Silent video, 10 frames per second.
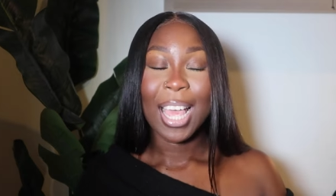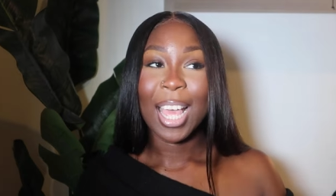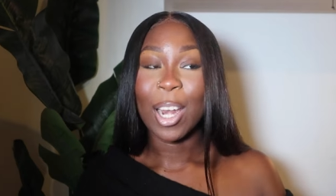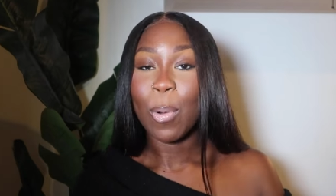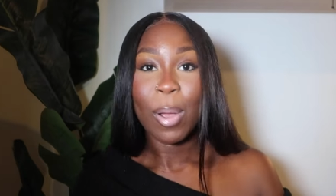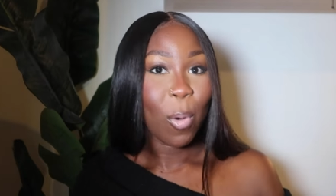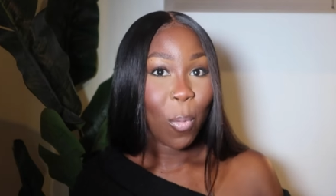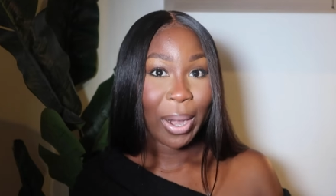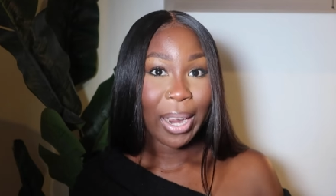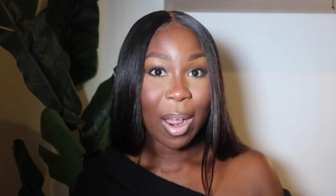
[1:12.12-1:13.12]
a know-it-all
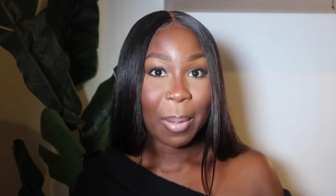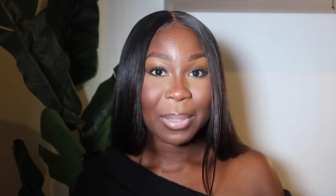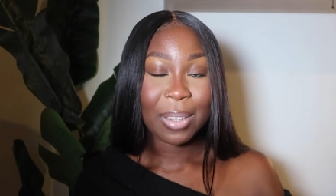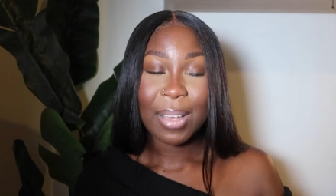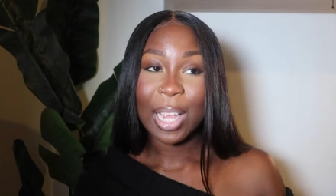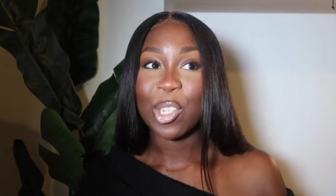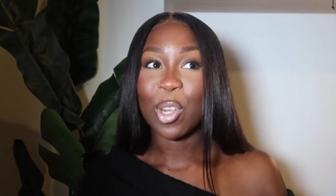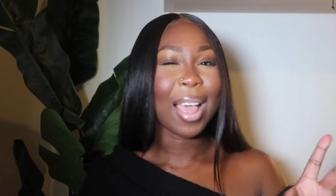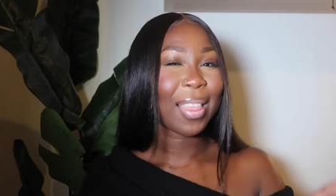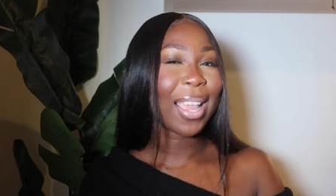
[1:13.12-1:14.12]
when it comes to
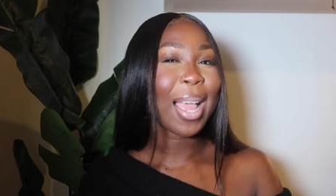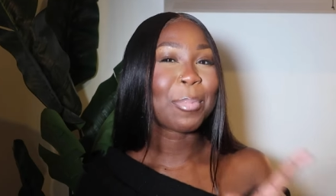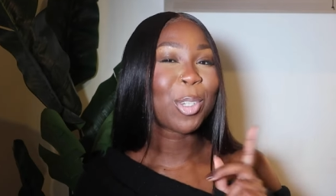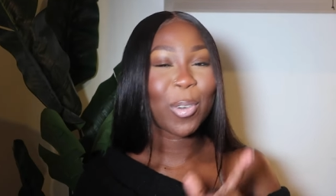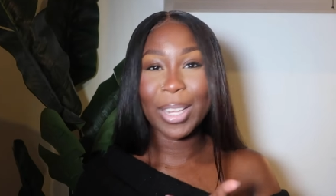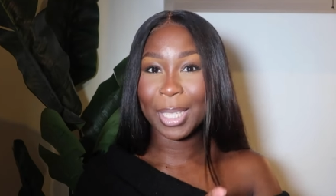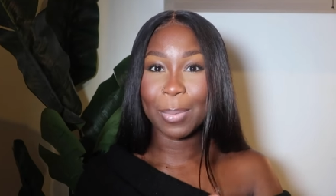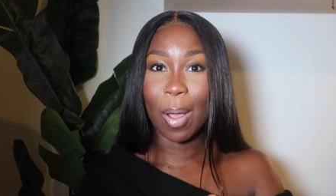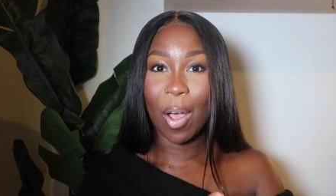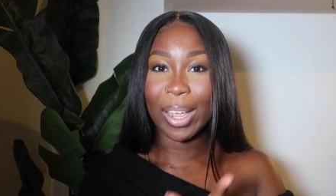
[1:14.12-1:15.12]
fashion. I think I'm street
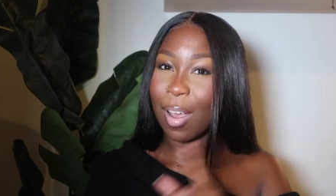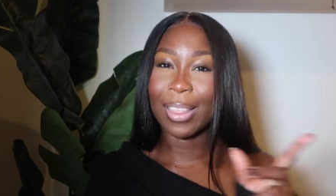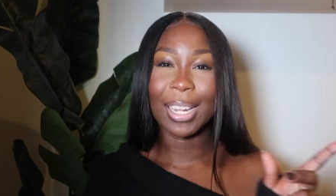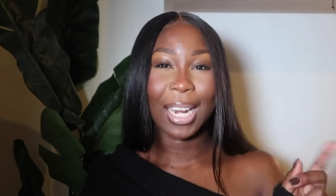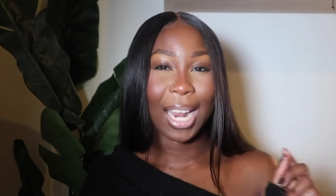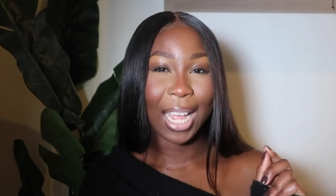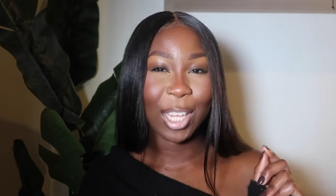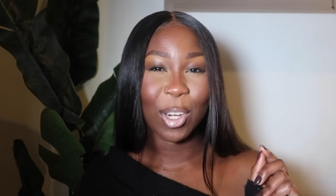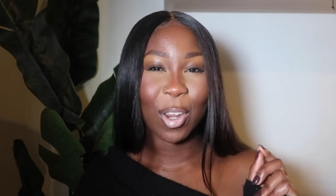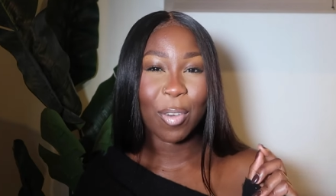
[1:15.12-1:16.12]
smart rather than
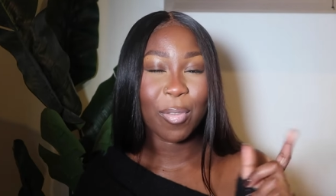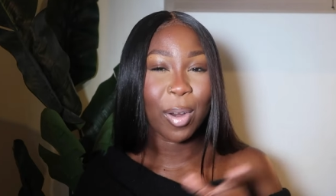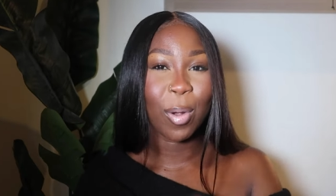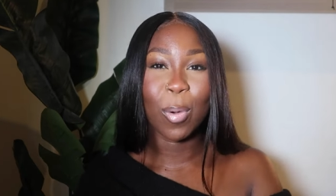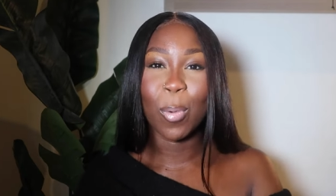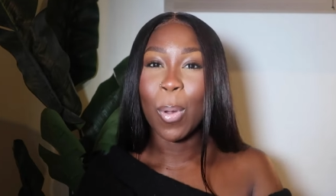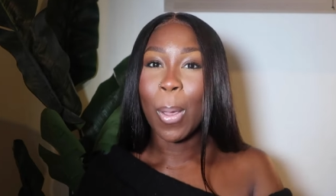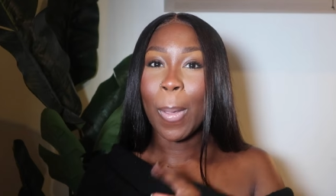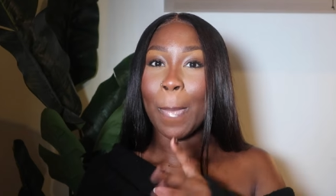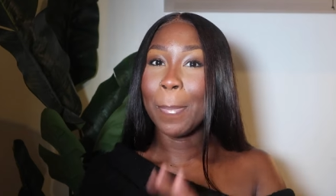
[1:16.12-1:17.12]
like, you know, real
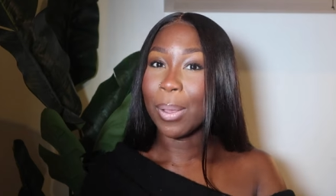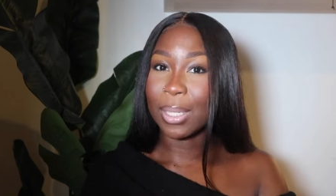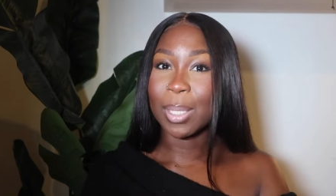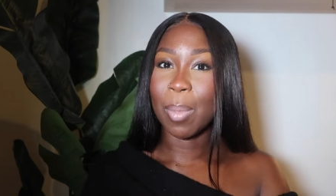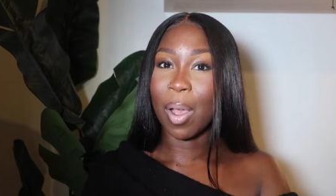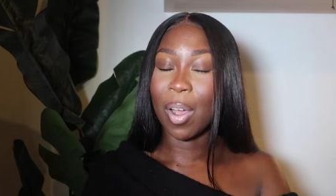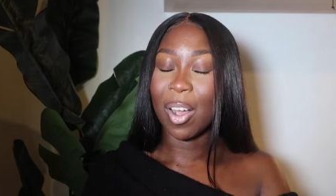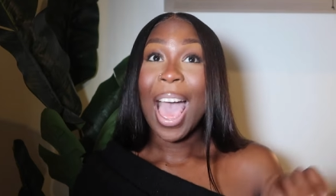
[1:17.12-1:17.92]
book smart.